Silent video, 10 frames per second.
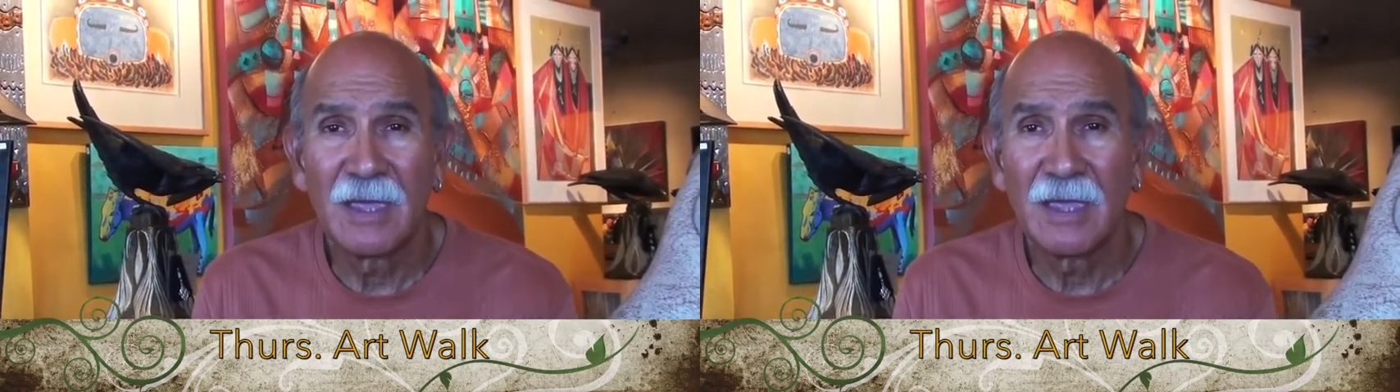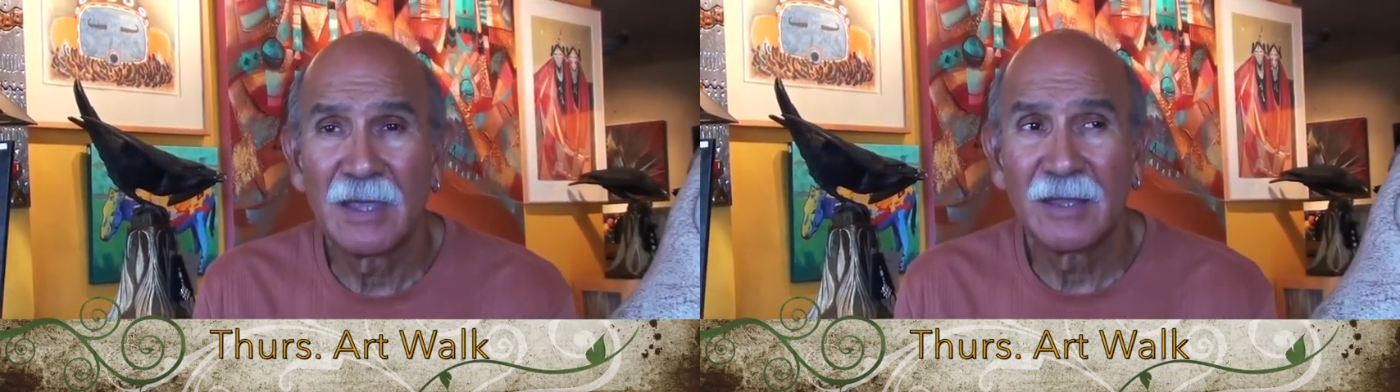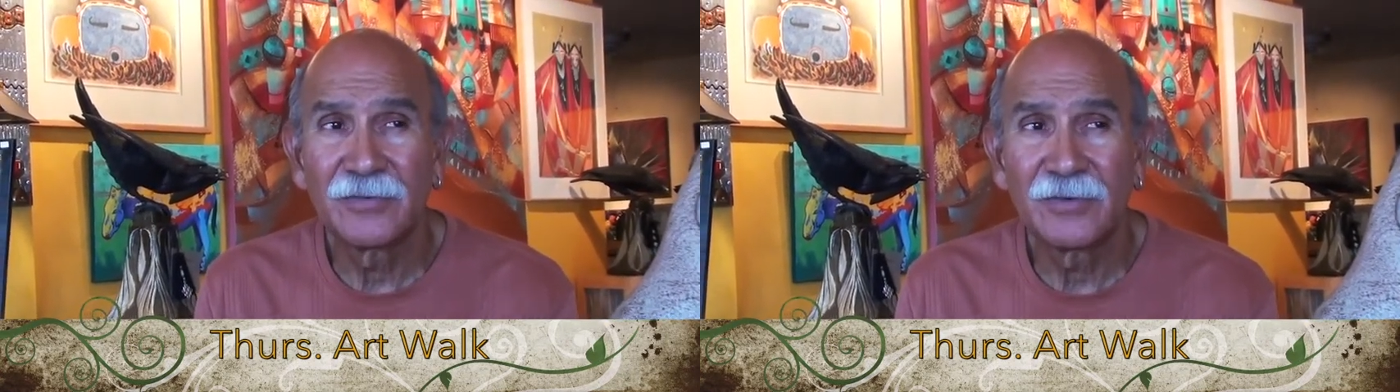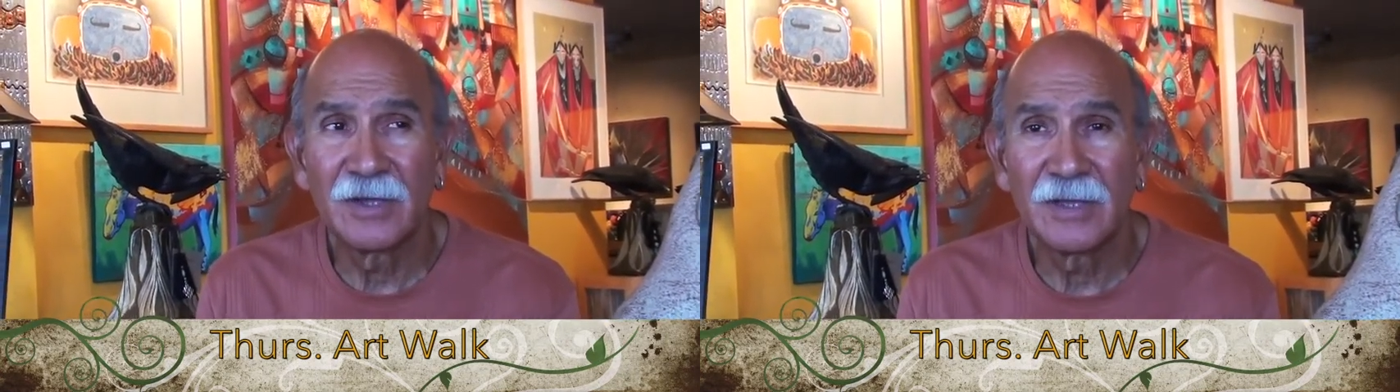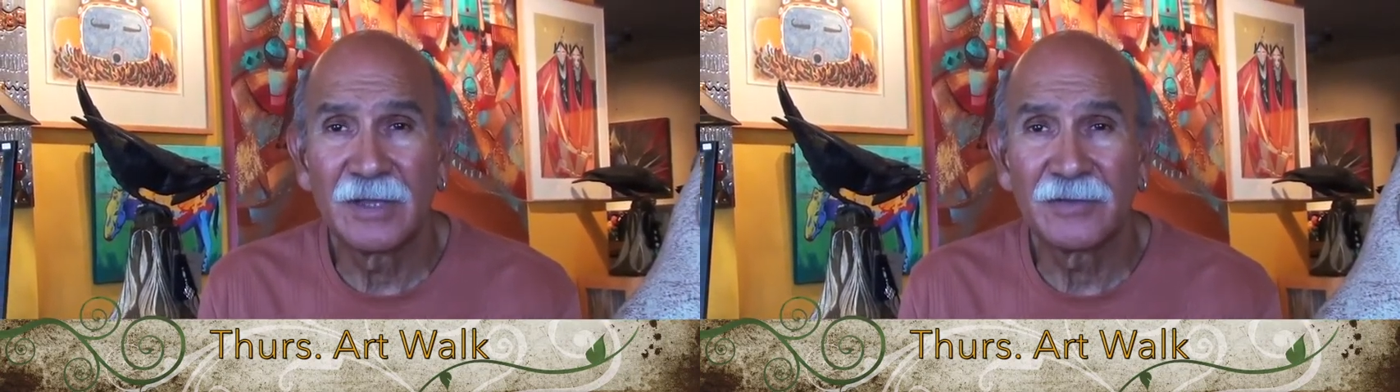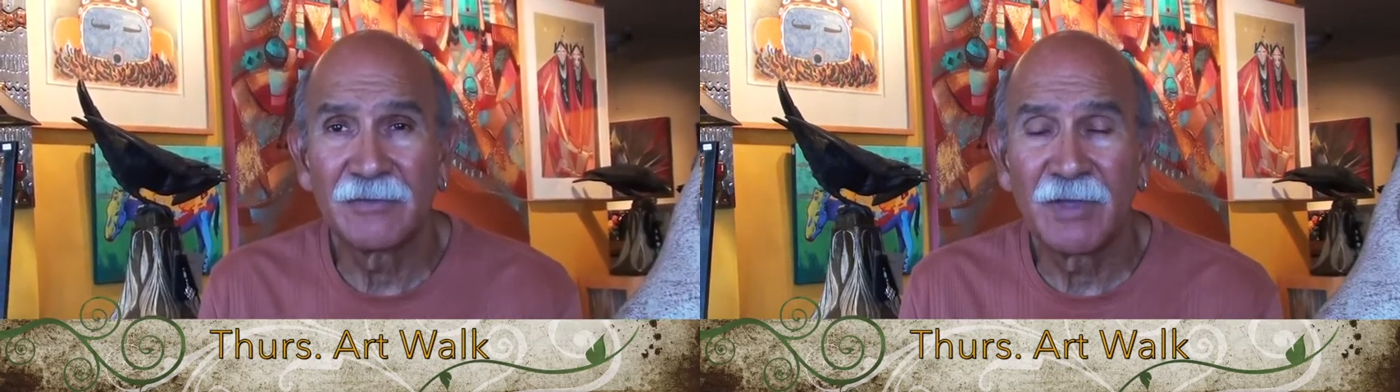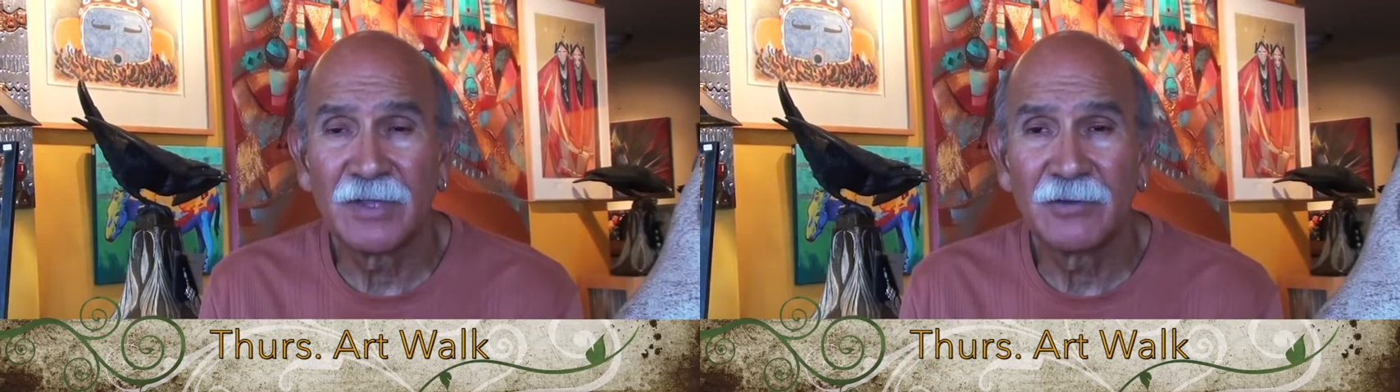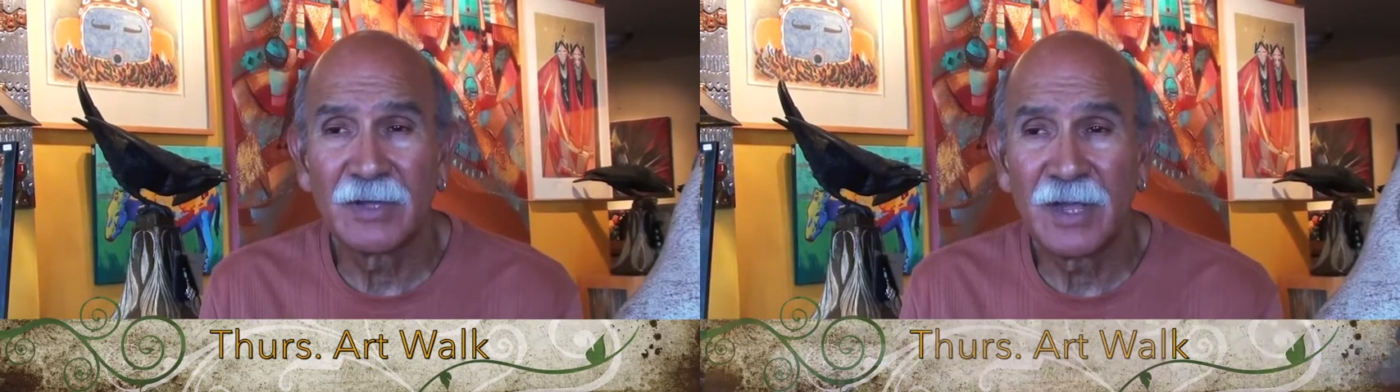And it's a
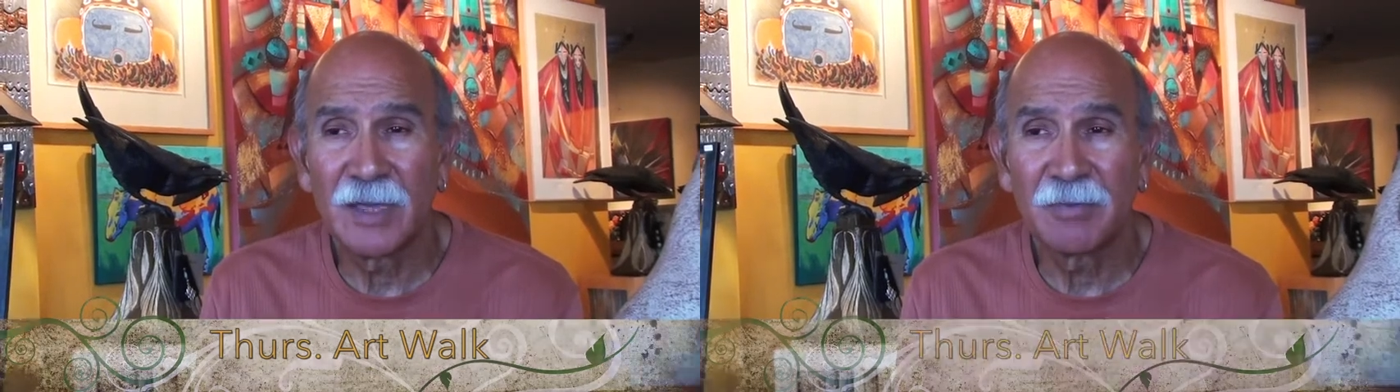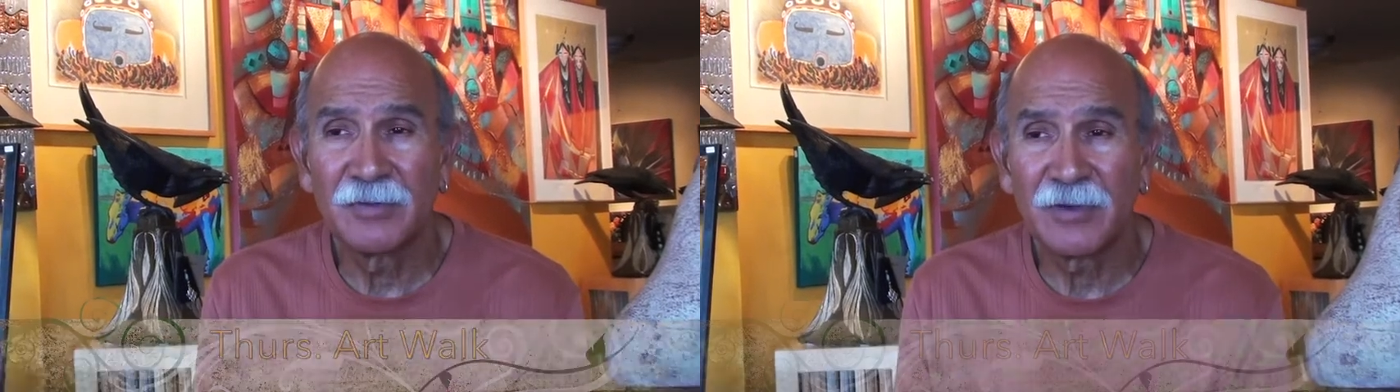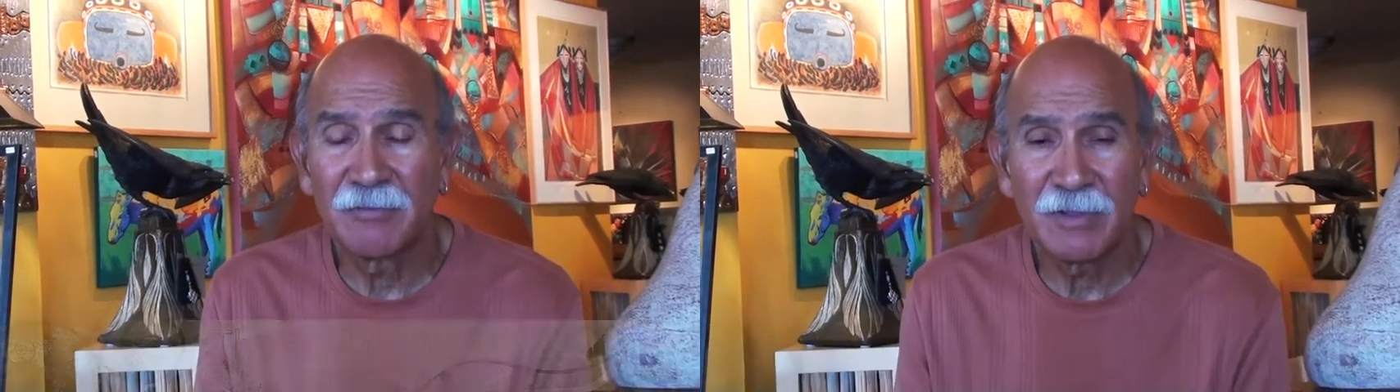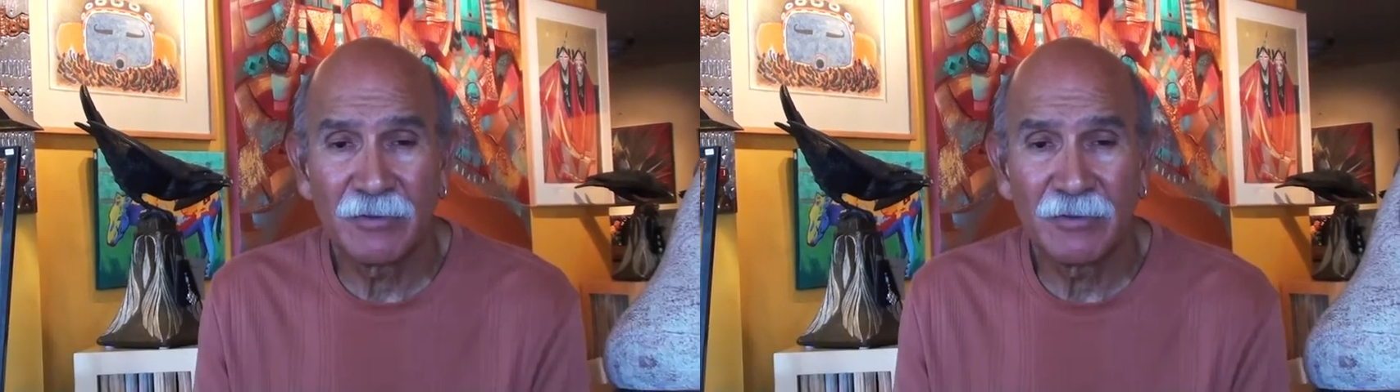venue that happens every